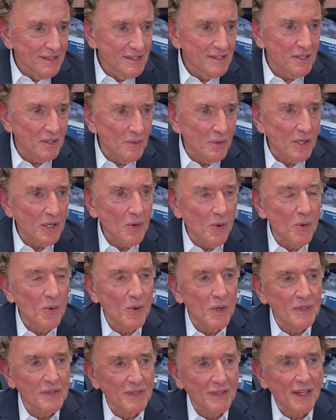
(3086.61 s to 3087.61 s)
to
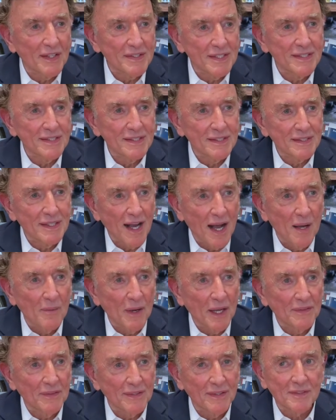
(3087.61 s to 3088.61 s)
record such
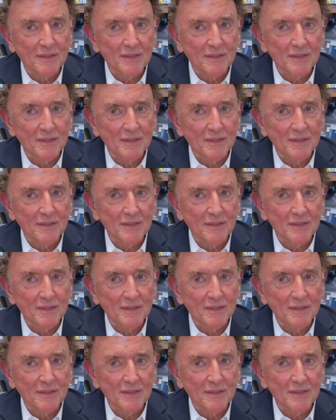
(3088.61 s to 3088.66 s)
comments.